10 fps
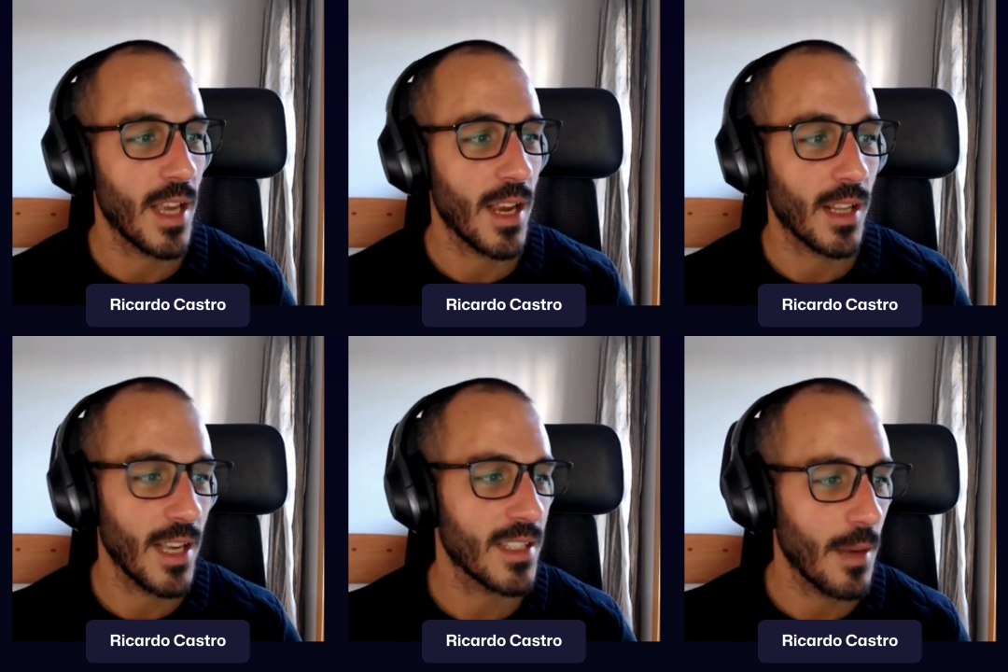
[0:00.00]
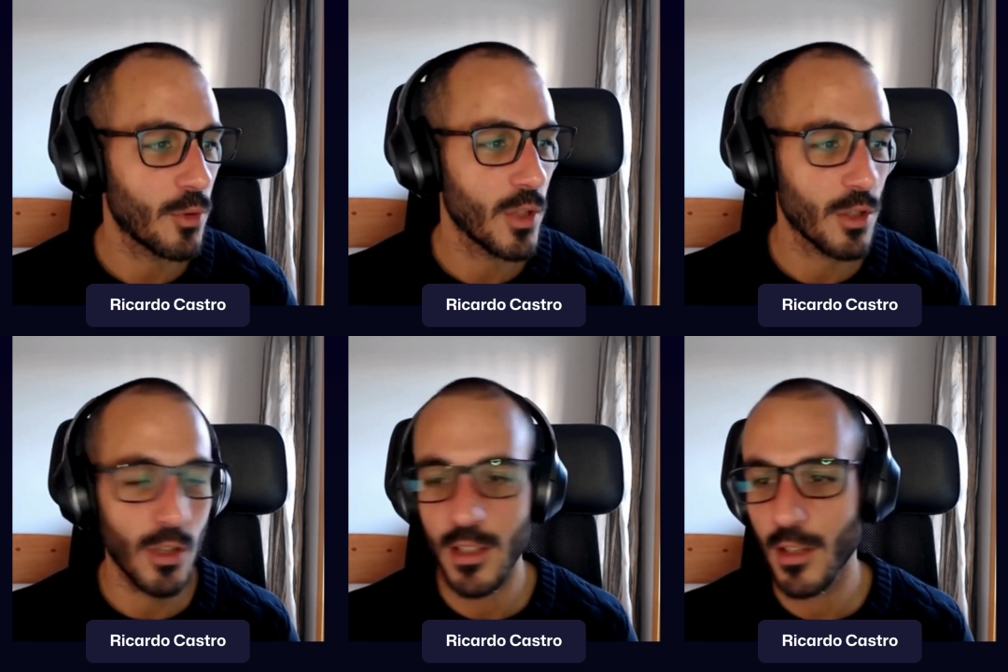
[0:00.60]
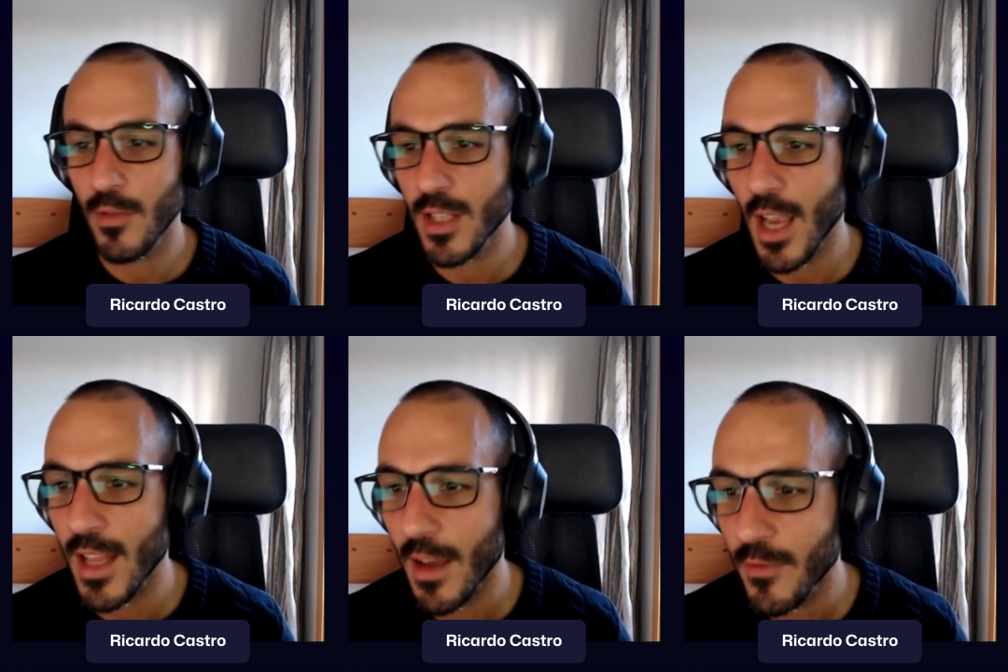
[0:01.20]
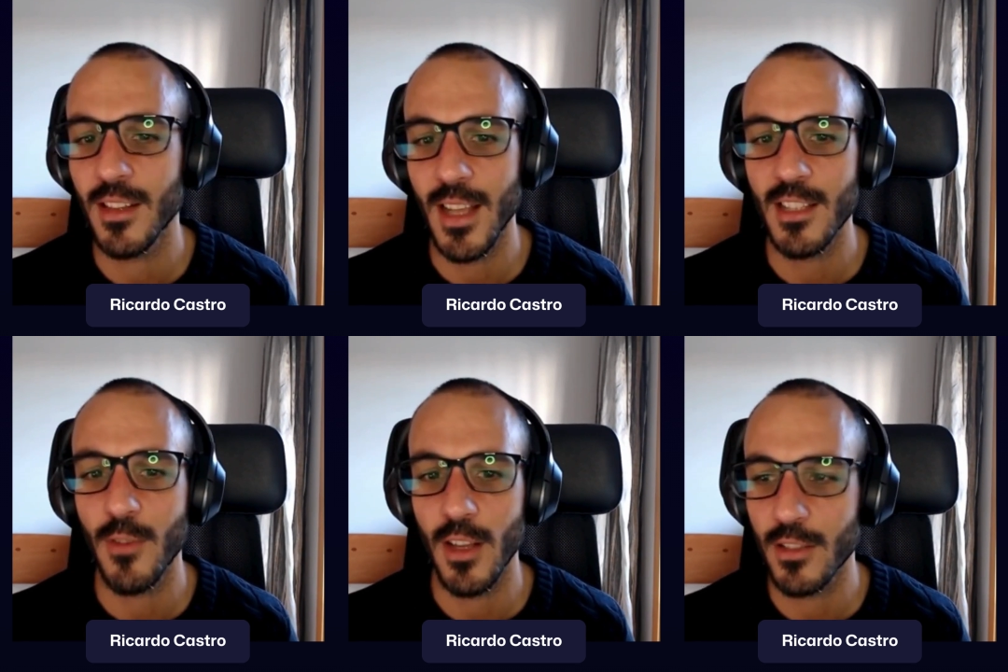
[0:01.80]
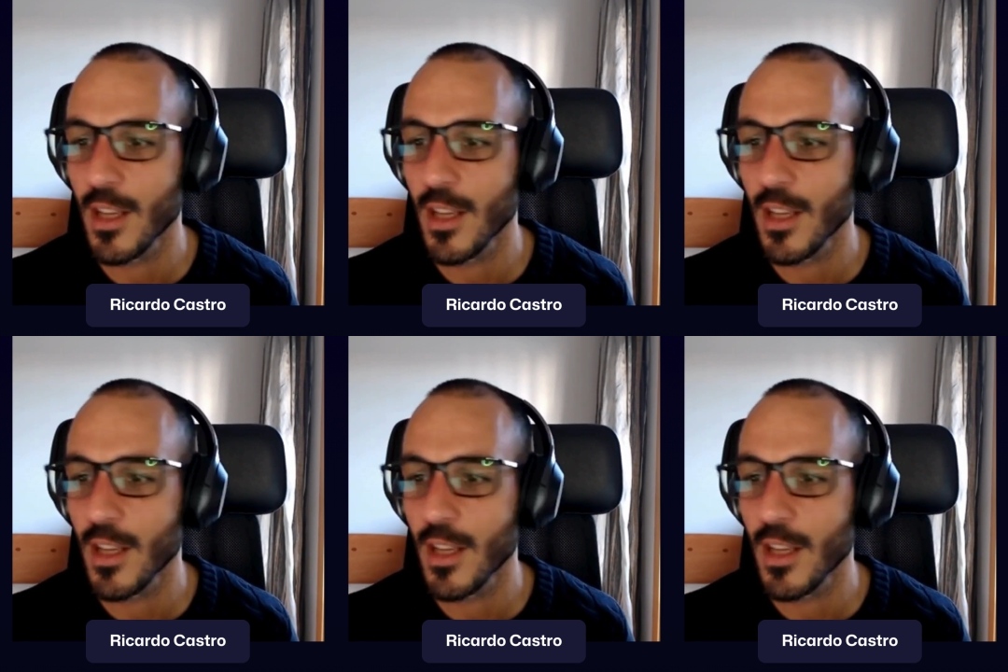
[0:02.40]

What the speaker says: take less time to restart service and have less failures.